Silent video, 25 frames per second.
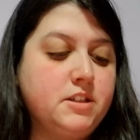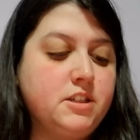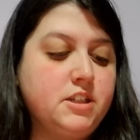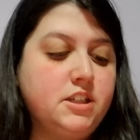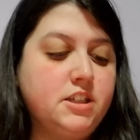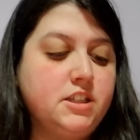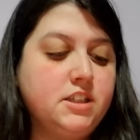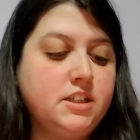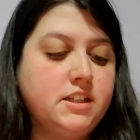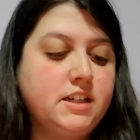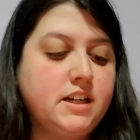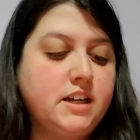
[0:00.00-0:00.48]
She
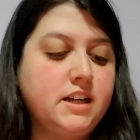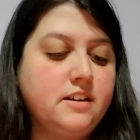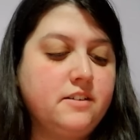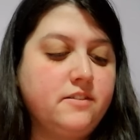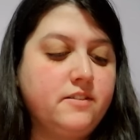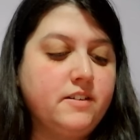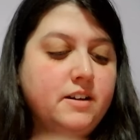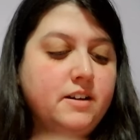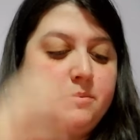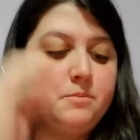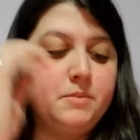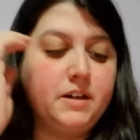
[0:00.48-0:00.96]
just kind of
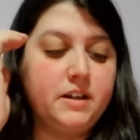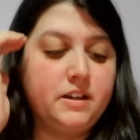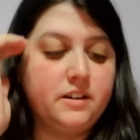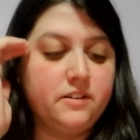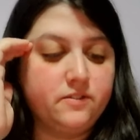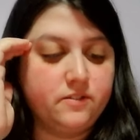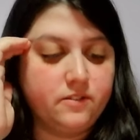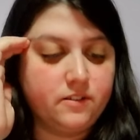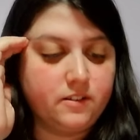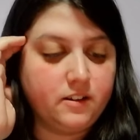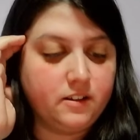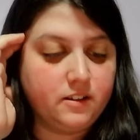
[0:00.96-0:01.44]
ran back
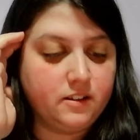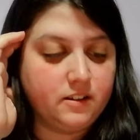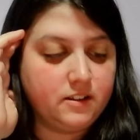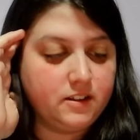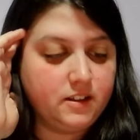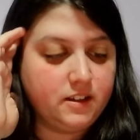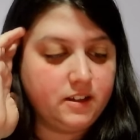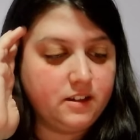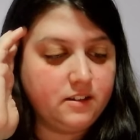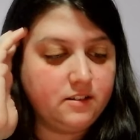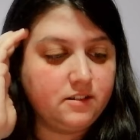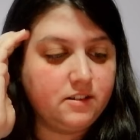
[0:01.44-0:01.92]
and forth on
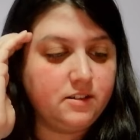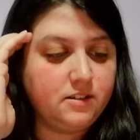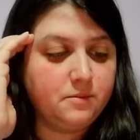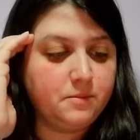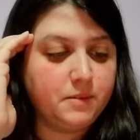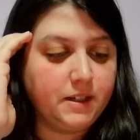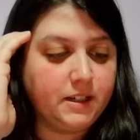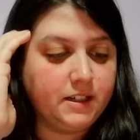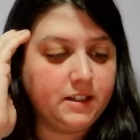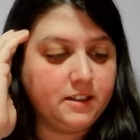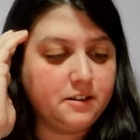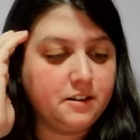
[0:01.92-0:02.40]
the couch and
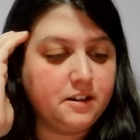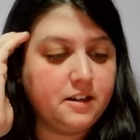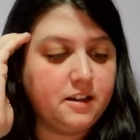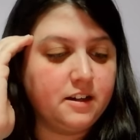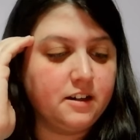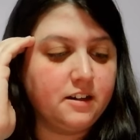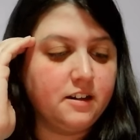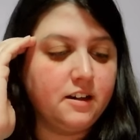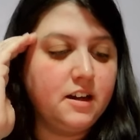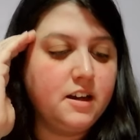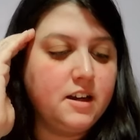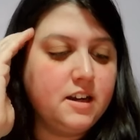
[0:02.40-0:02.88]
wagged her
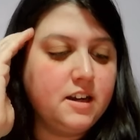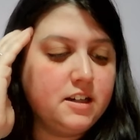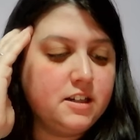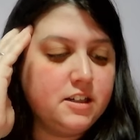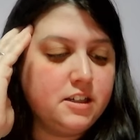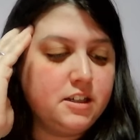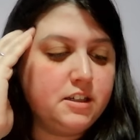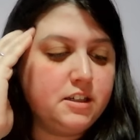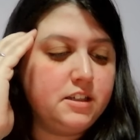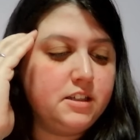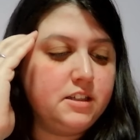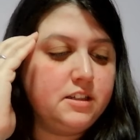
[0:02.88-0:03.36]
tail.
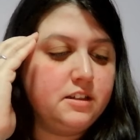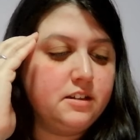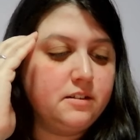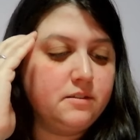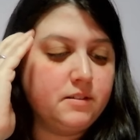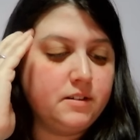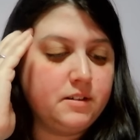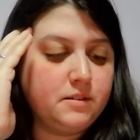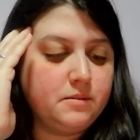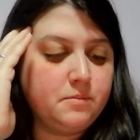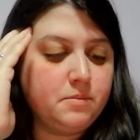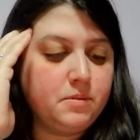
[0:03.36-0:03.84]
She still
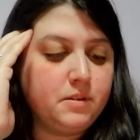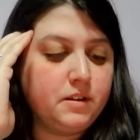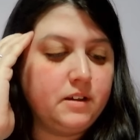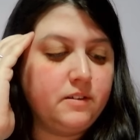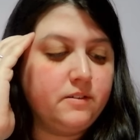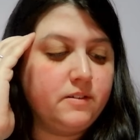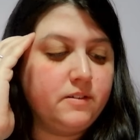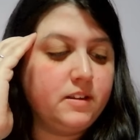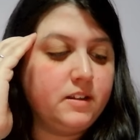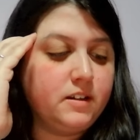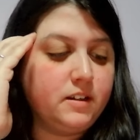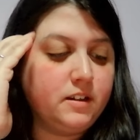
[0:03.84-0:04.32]
wouldn't play
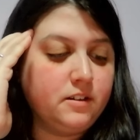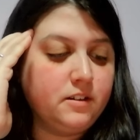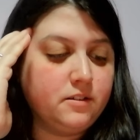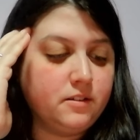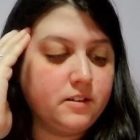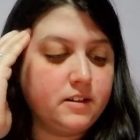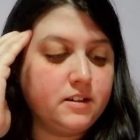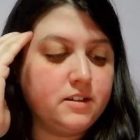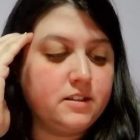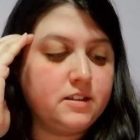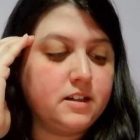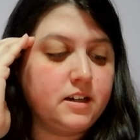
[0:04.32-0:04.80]
with any
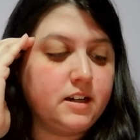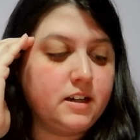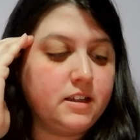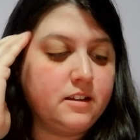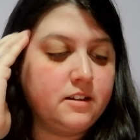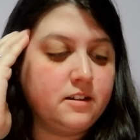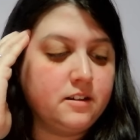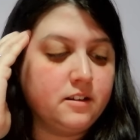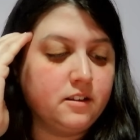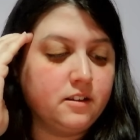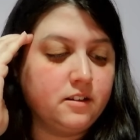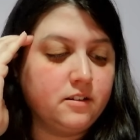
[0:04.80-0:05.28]
toys,
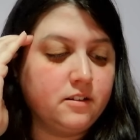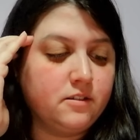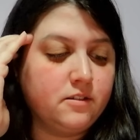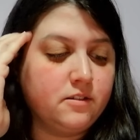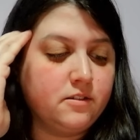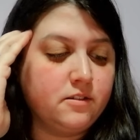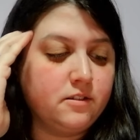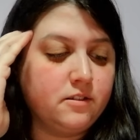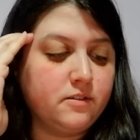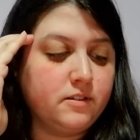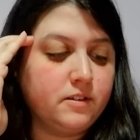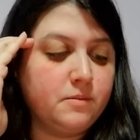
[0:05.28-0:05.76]
either alone
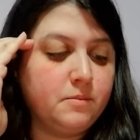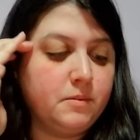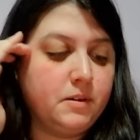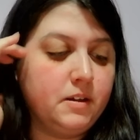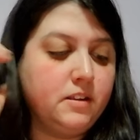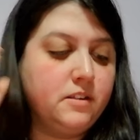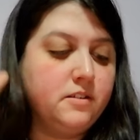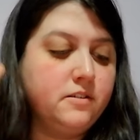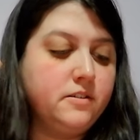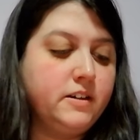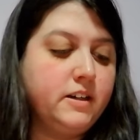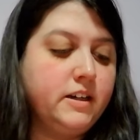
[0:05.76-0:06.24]
or with me.
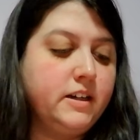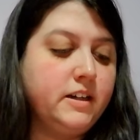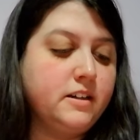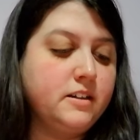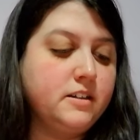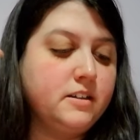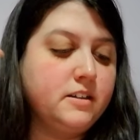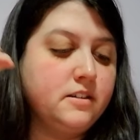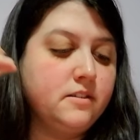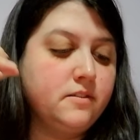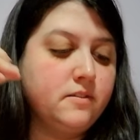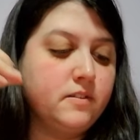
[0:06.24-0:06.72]
3
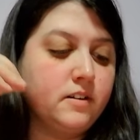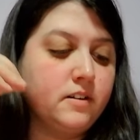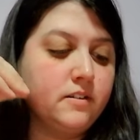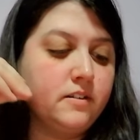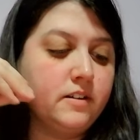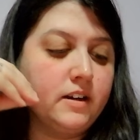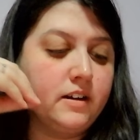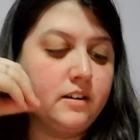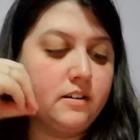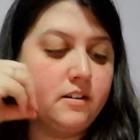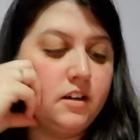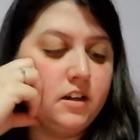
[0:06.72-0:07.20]
years in a row
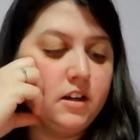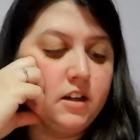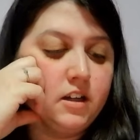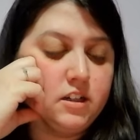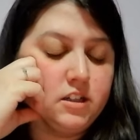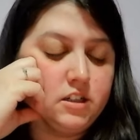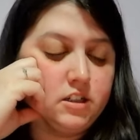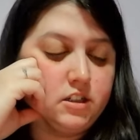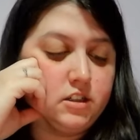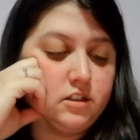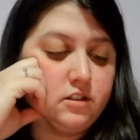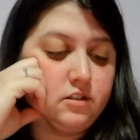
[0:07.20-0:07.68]
now.
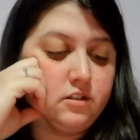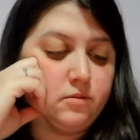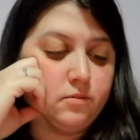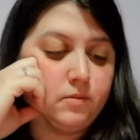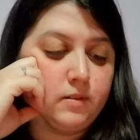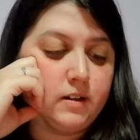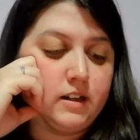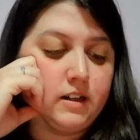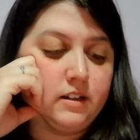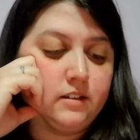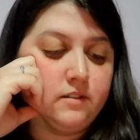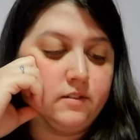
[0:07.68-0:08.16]
She was
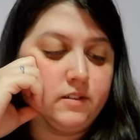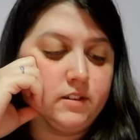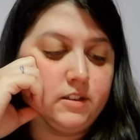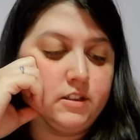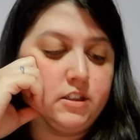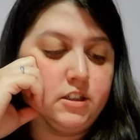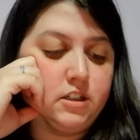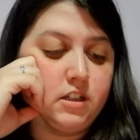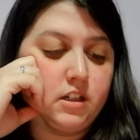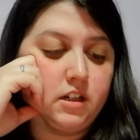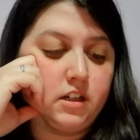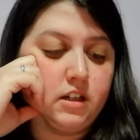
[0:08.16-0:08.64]
wild when
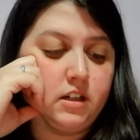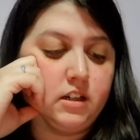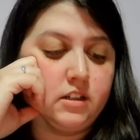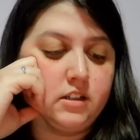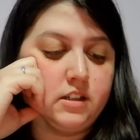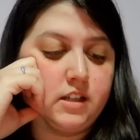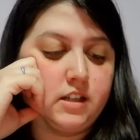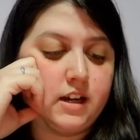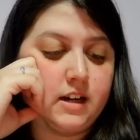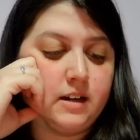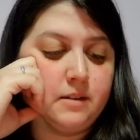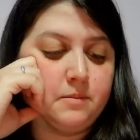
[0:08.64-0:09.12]
she's
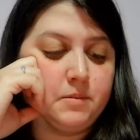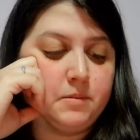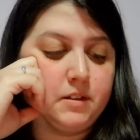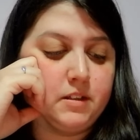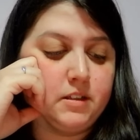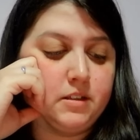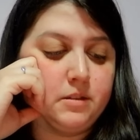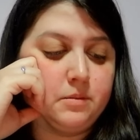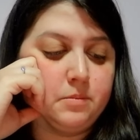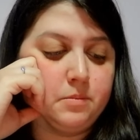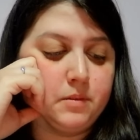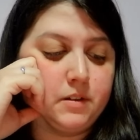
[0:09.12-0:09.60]
happy,
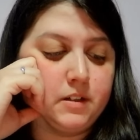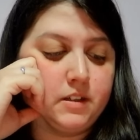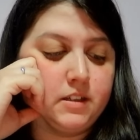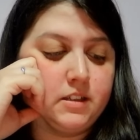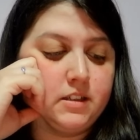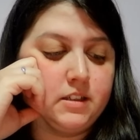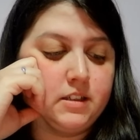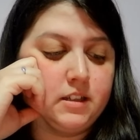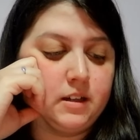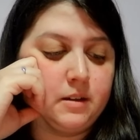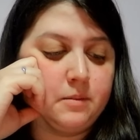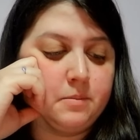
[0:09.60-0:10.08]

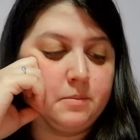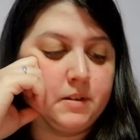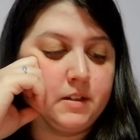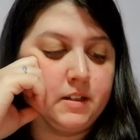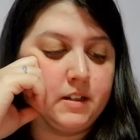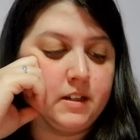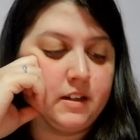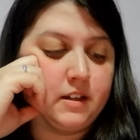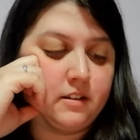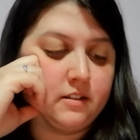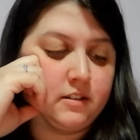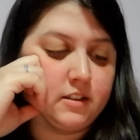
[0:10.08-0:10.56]
sprints up and
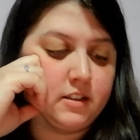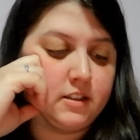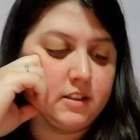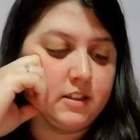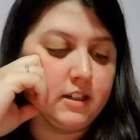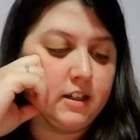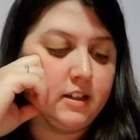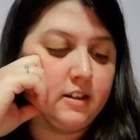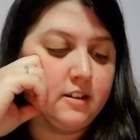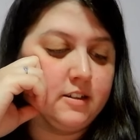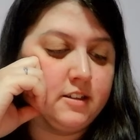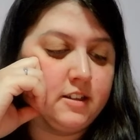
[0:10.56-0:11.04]
down the
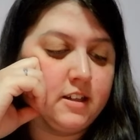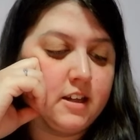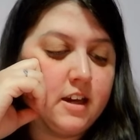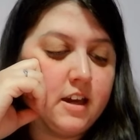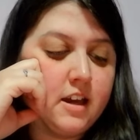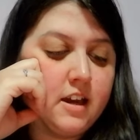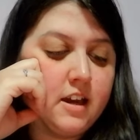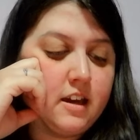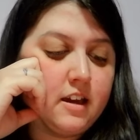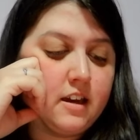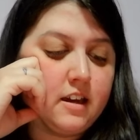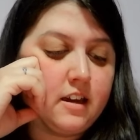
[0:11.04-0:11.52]
stairs
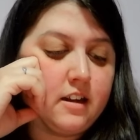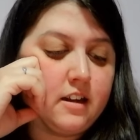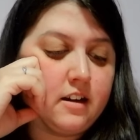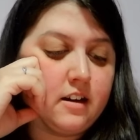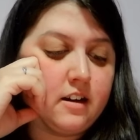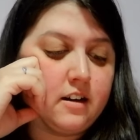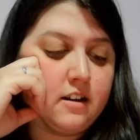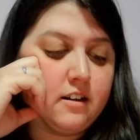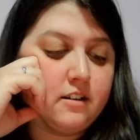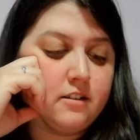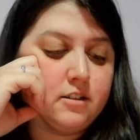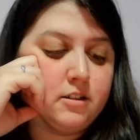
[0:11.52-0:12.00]
in our
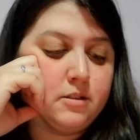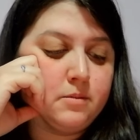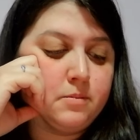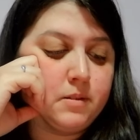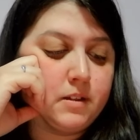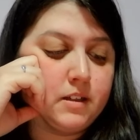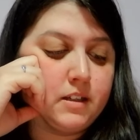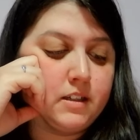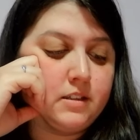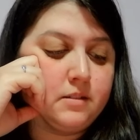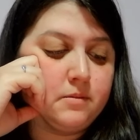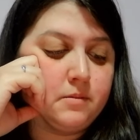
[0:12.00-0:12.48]
house,
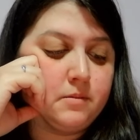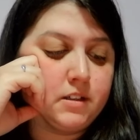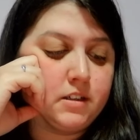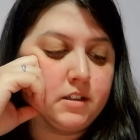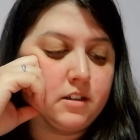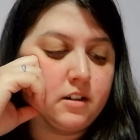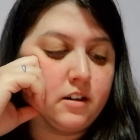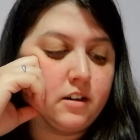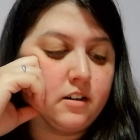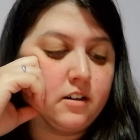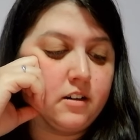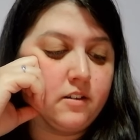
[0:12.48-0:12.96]
plays much
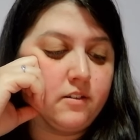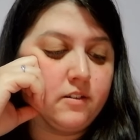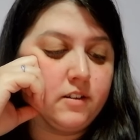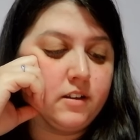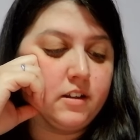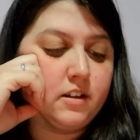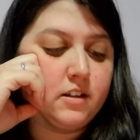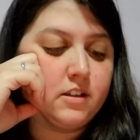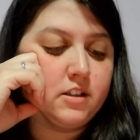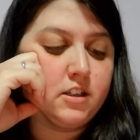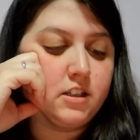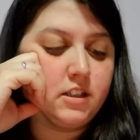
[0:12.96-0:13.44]
harder with
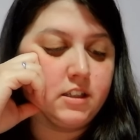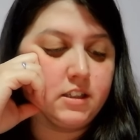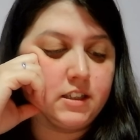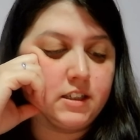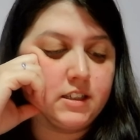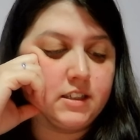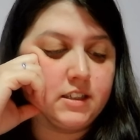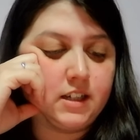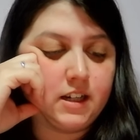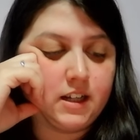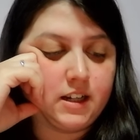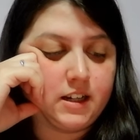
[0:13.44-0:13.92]
us. She's
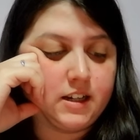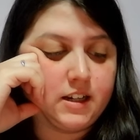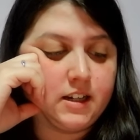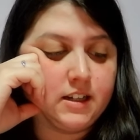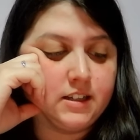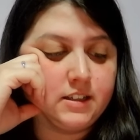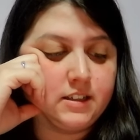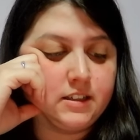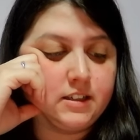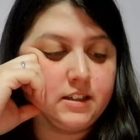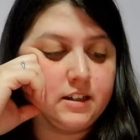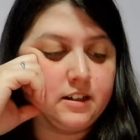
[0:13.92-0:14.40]
excited,
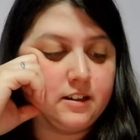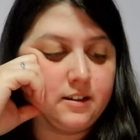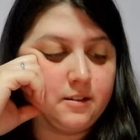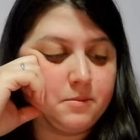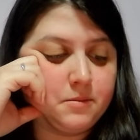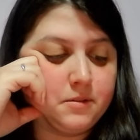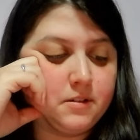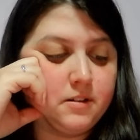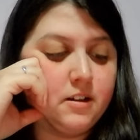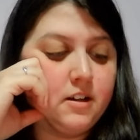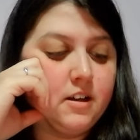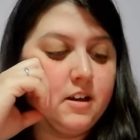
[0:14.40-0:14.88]
has a
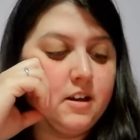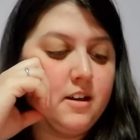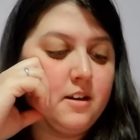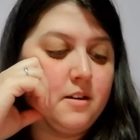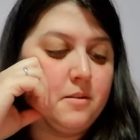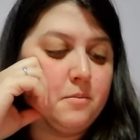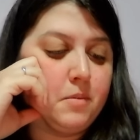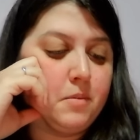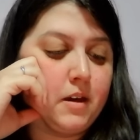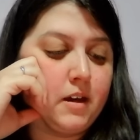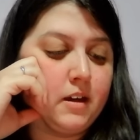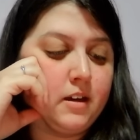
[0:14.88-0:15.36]
terrible
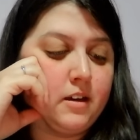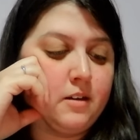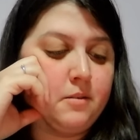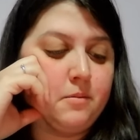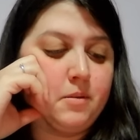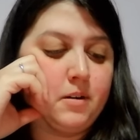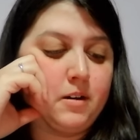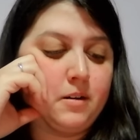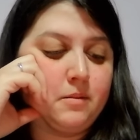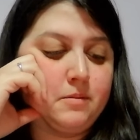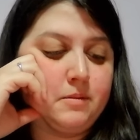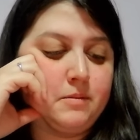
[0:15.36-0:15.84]
banging
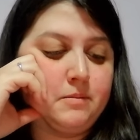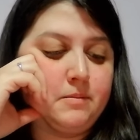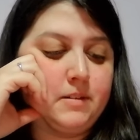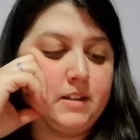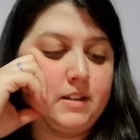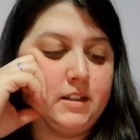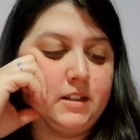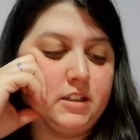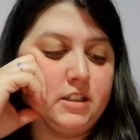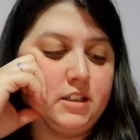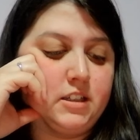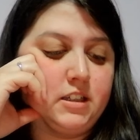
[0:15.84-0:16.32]
problem,
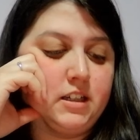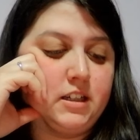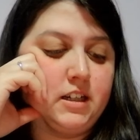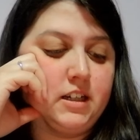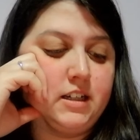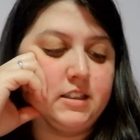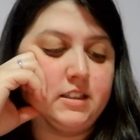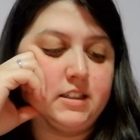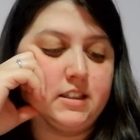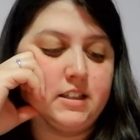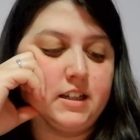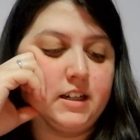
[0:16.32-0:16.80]
and she
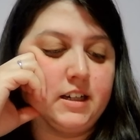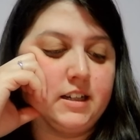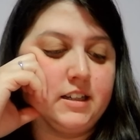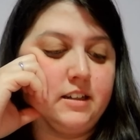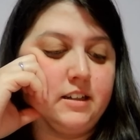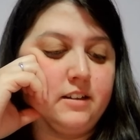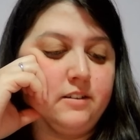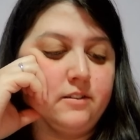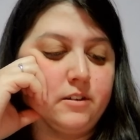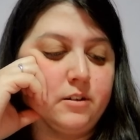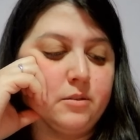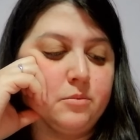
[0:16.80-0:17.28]
has a
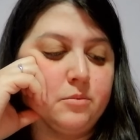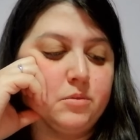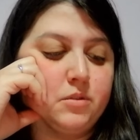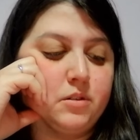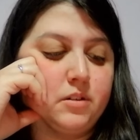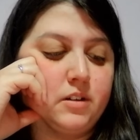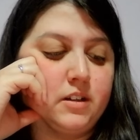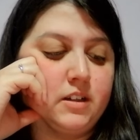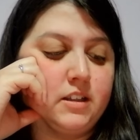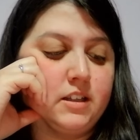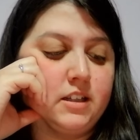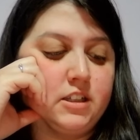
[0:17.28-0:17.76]
tiny rope
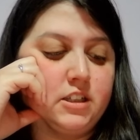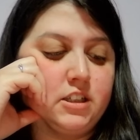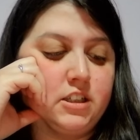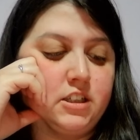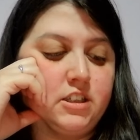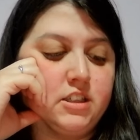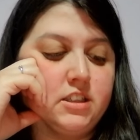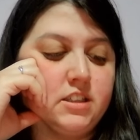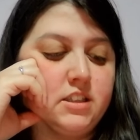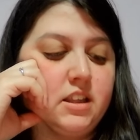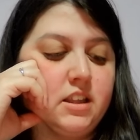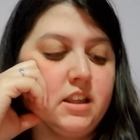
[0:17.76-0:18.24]
toy that she
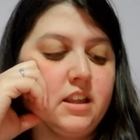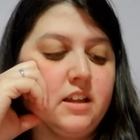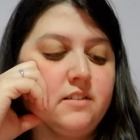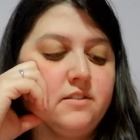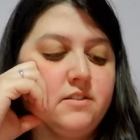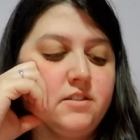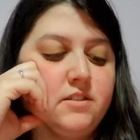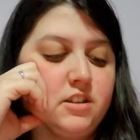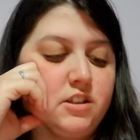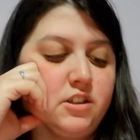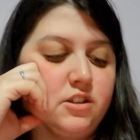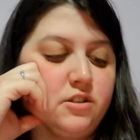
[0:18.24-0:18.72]
just
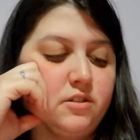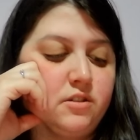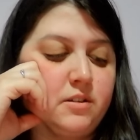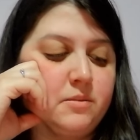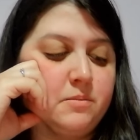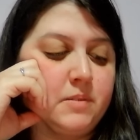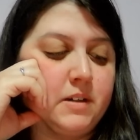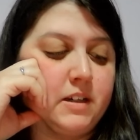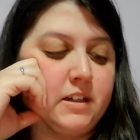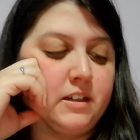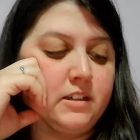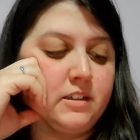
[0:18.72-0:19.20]
loves to chew on
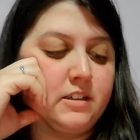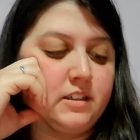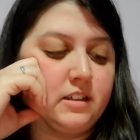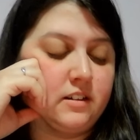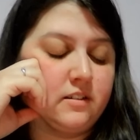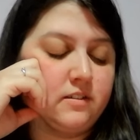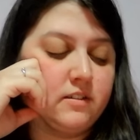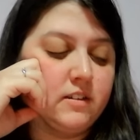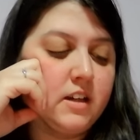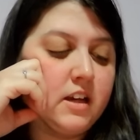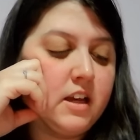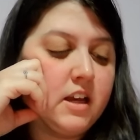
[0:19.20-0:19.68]
by herself.